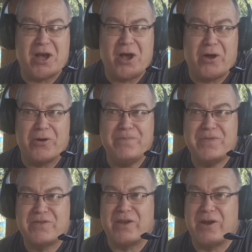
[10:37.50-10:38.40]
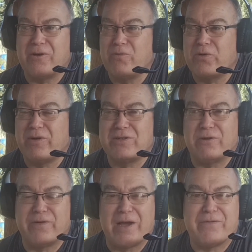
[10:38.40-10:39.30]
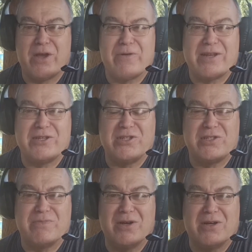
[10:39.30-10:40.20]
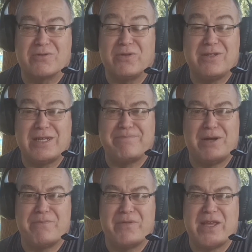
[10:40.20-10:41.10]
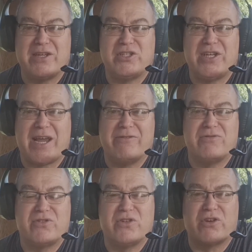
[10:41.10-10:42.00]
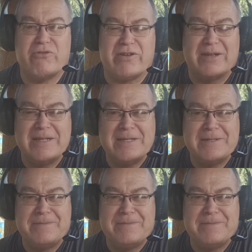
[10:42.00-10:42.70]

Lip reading: in our home? So what do I do if I have no energy demand? Well, I pump the energy out to the grid.